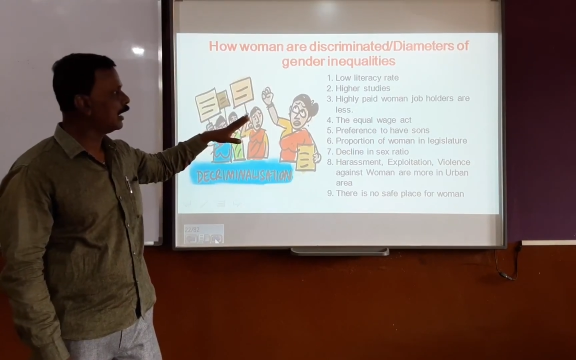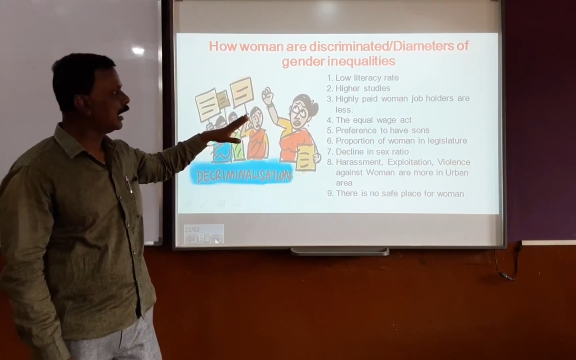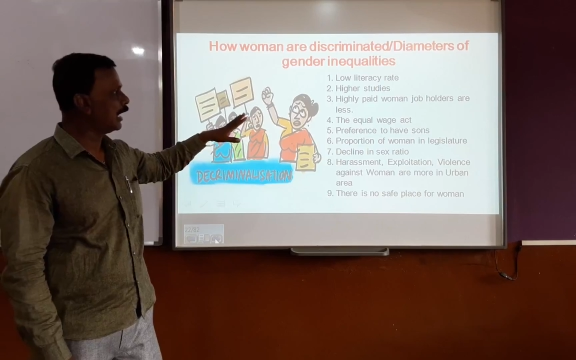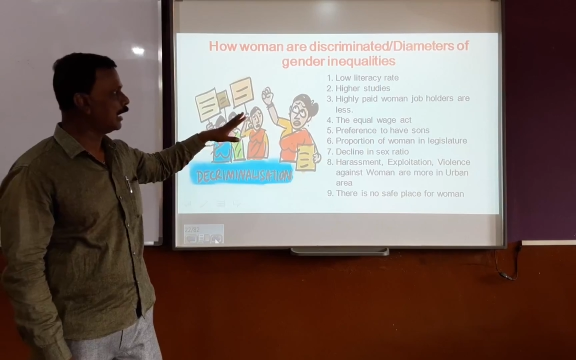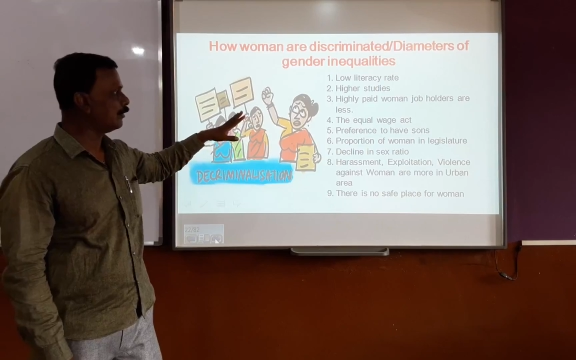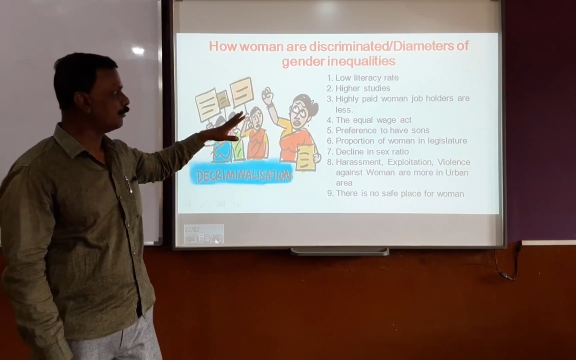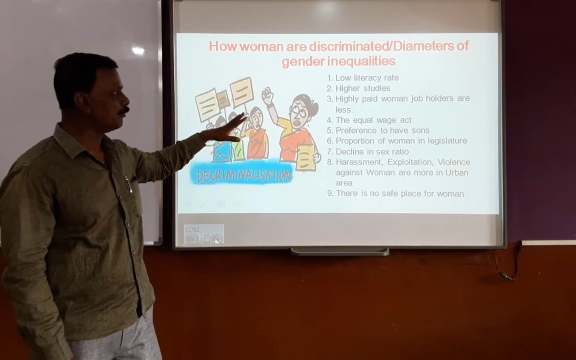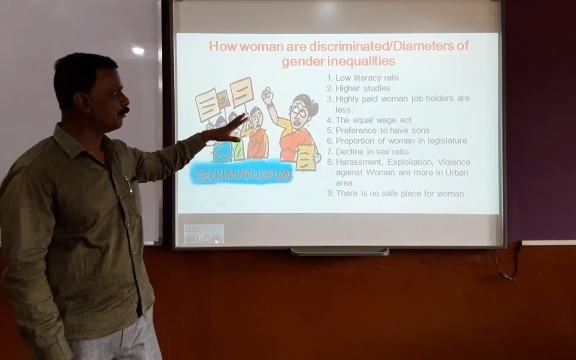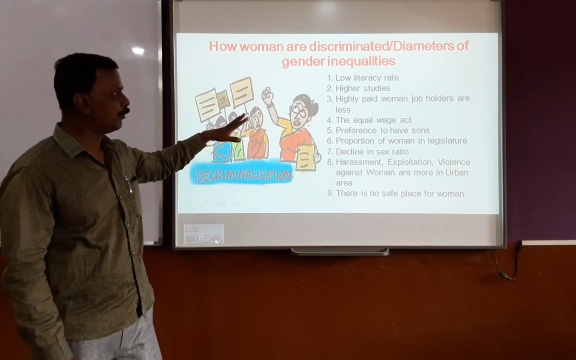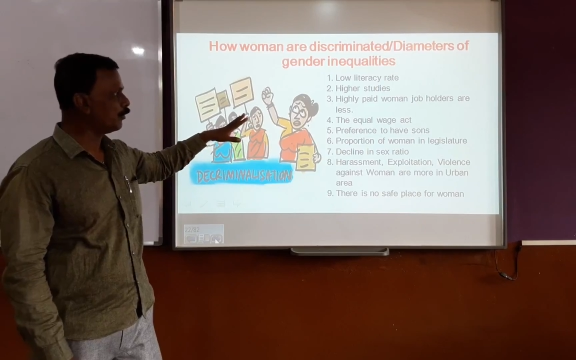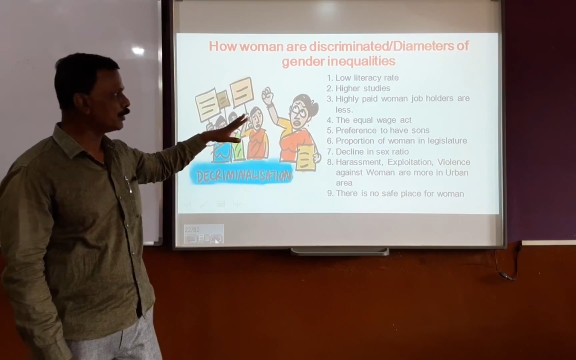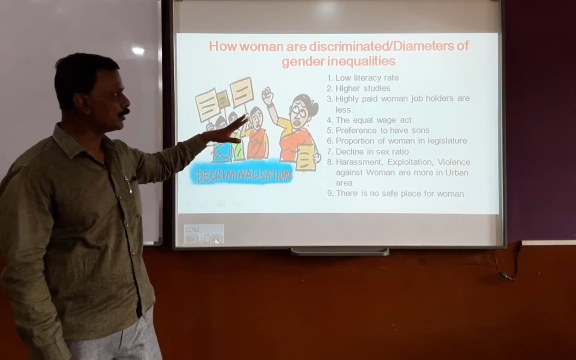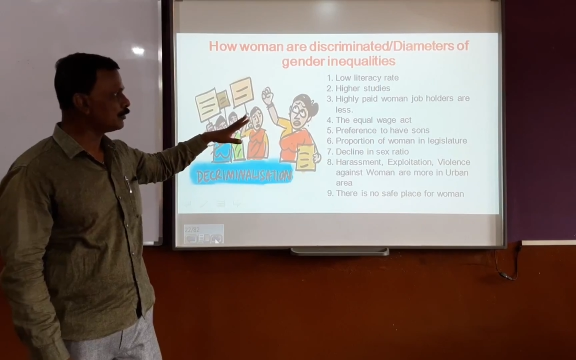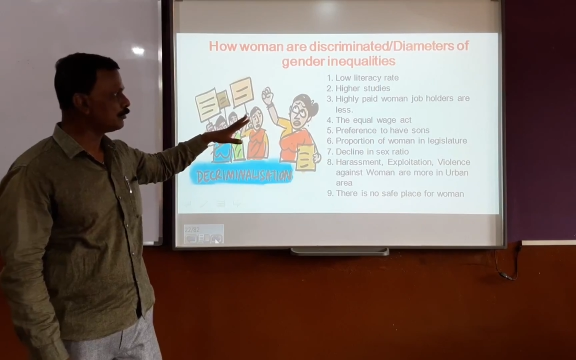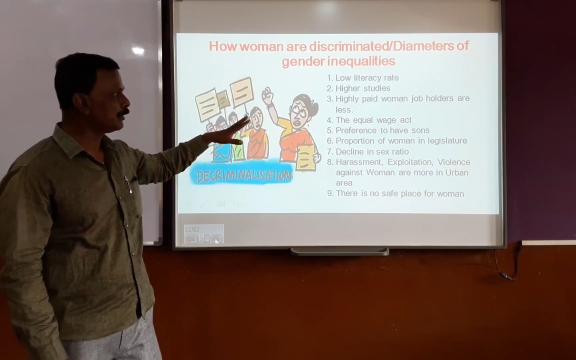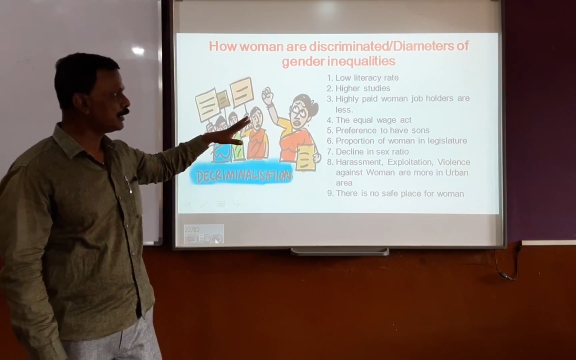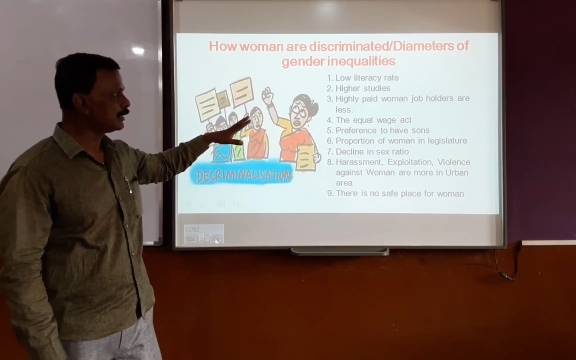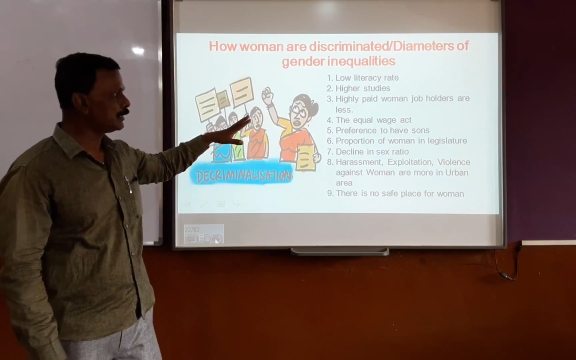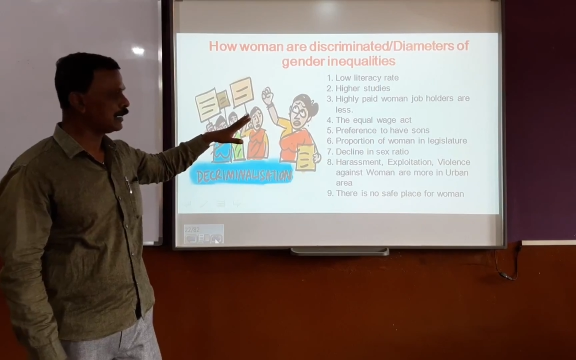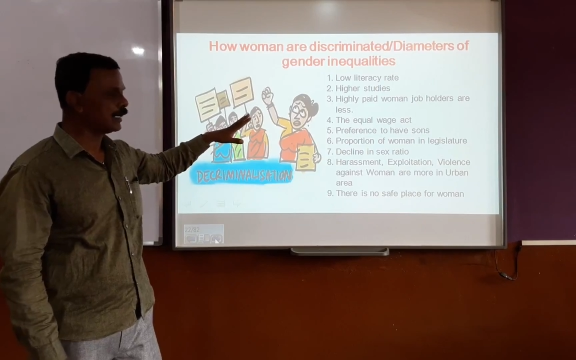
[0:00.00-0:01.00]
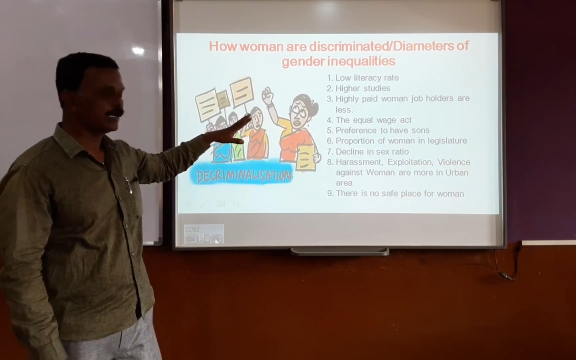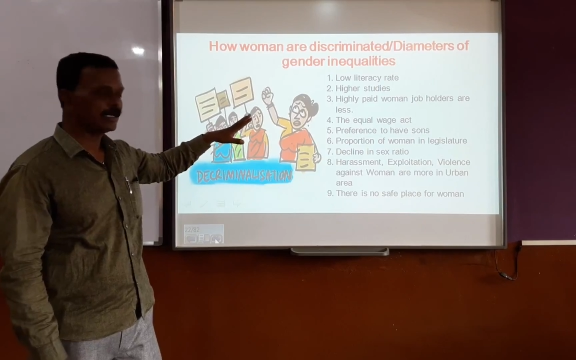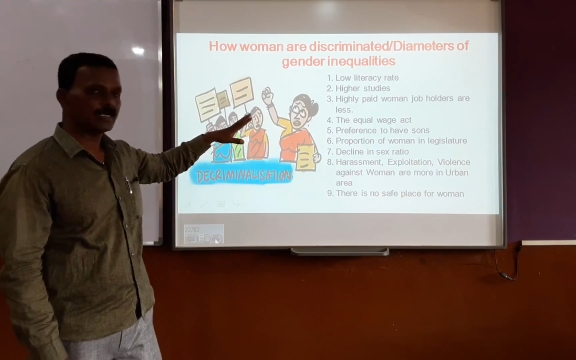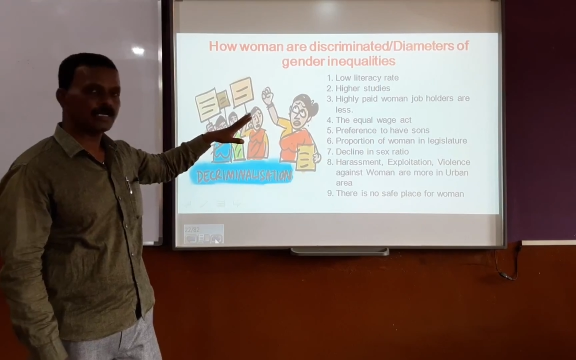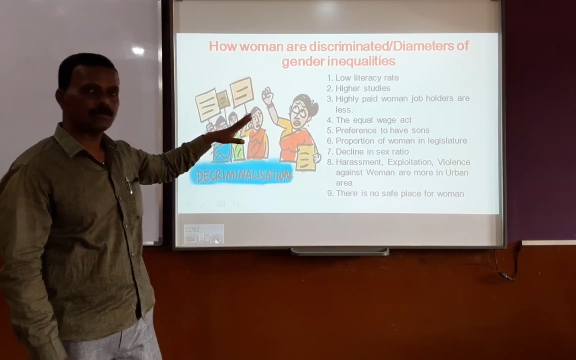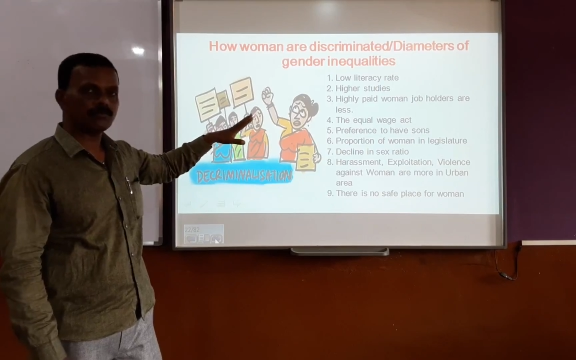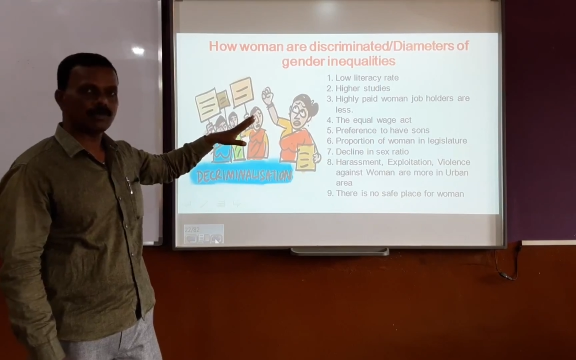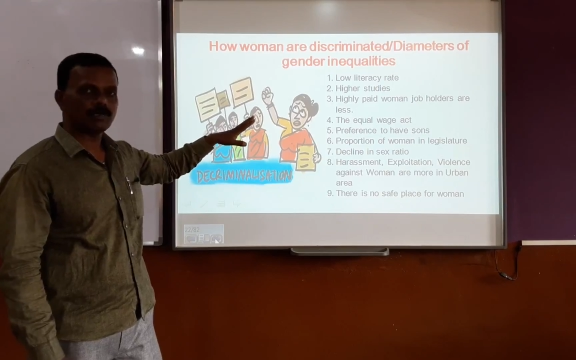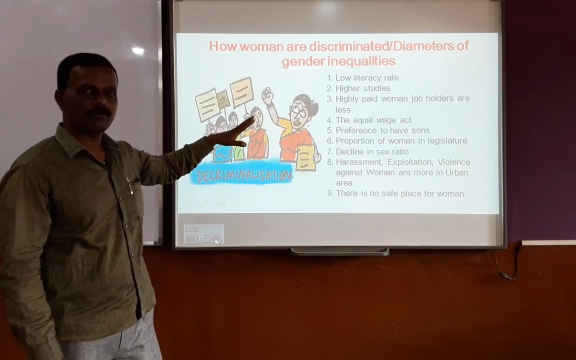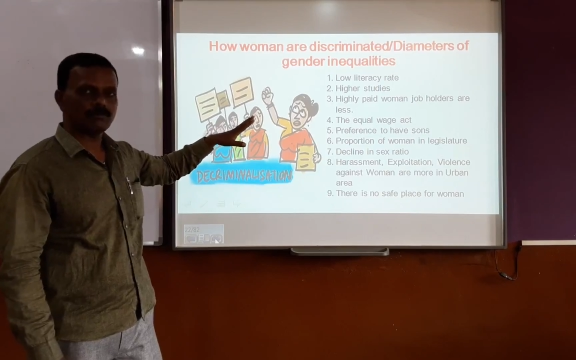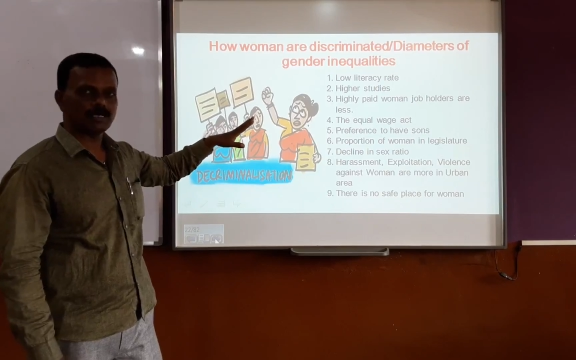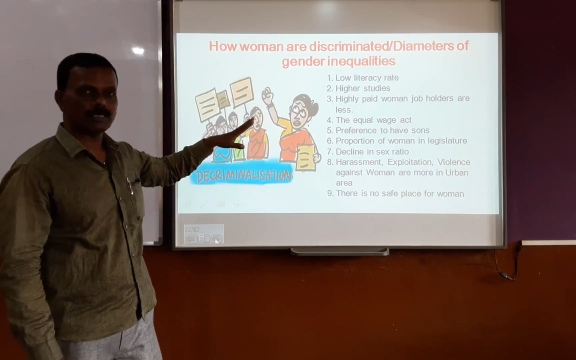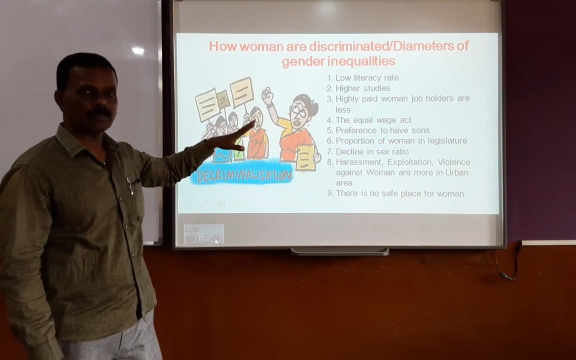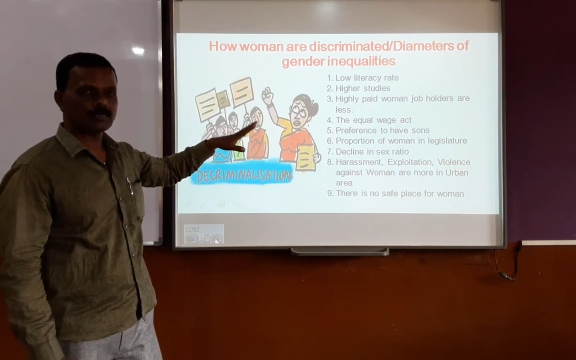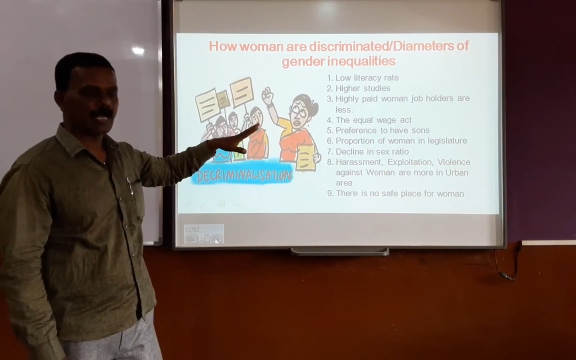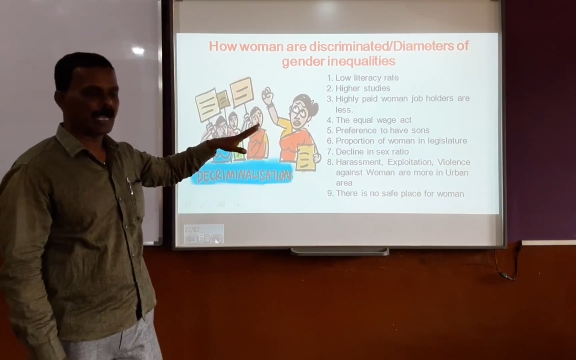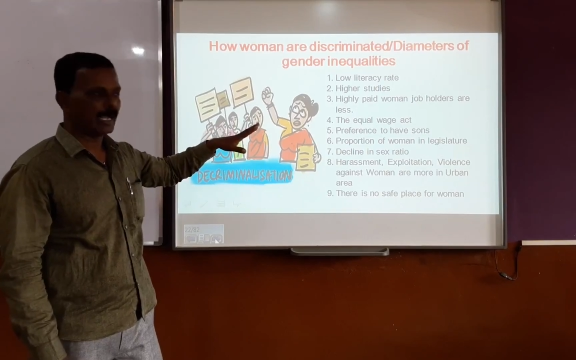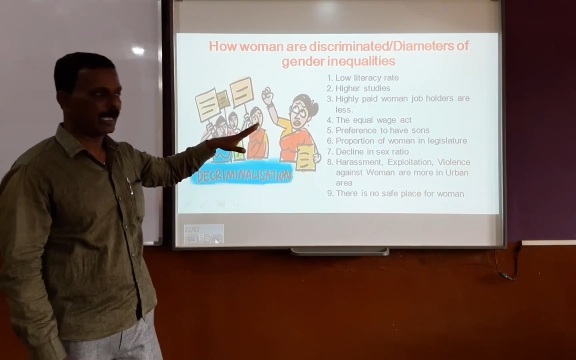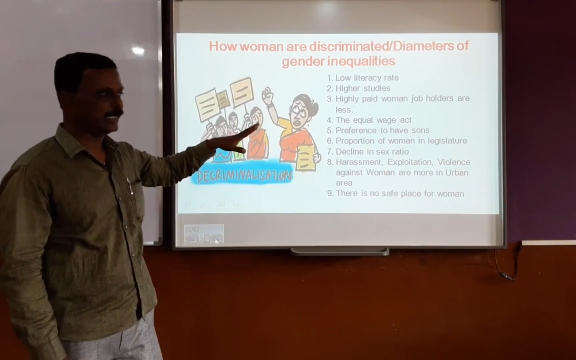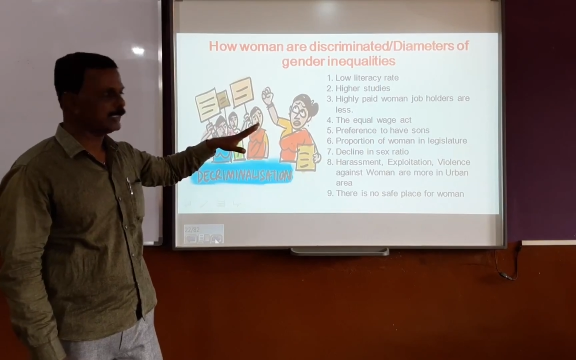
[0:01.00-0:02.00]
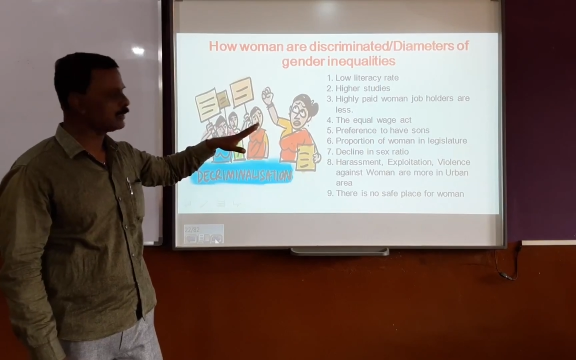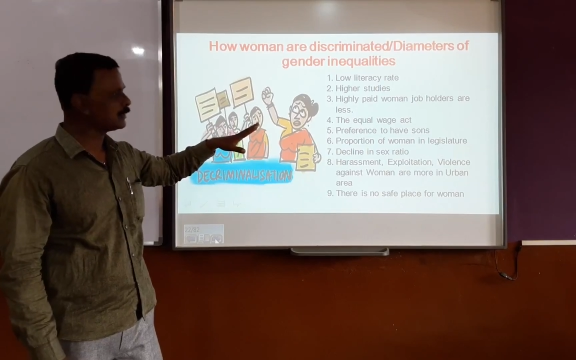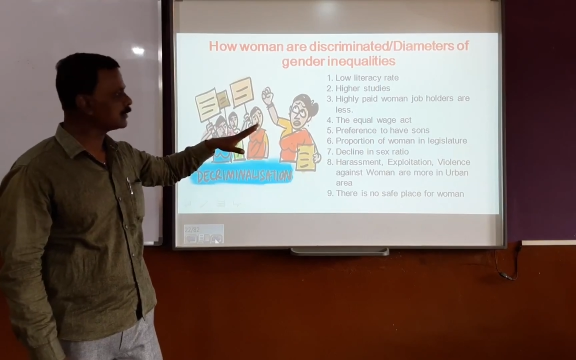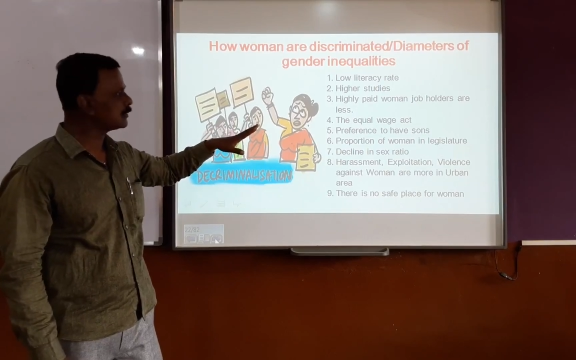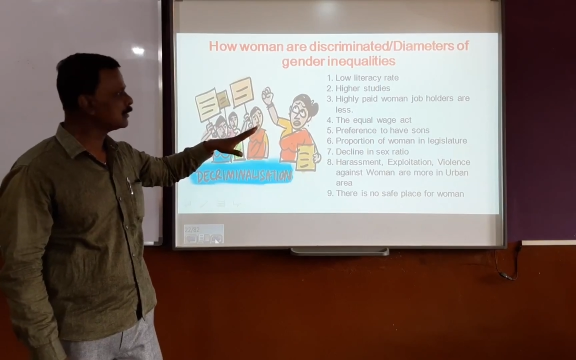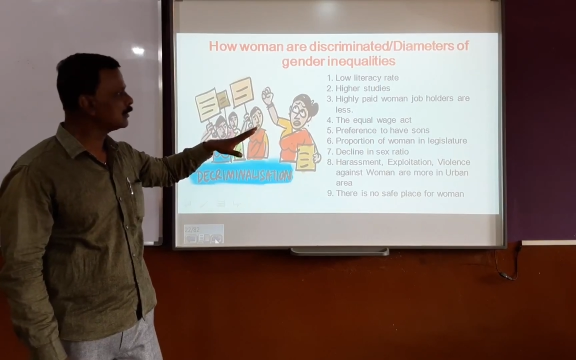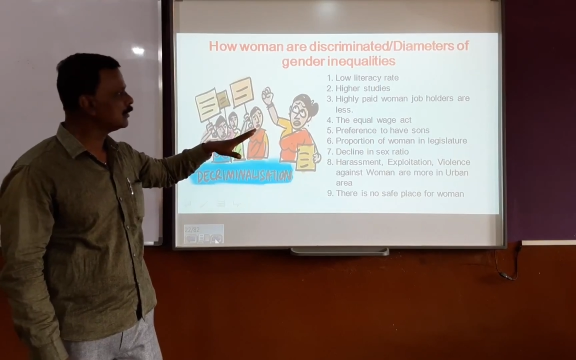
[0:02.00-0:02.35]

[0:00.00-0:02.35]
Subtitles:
And fourth one, the Equal Wage Act.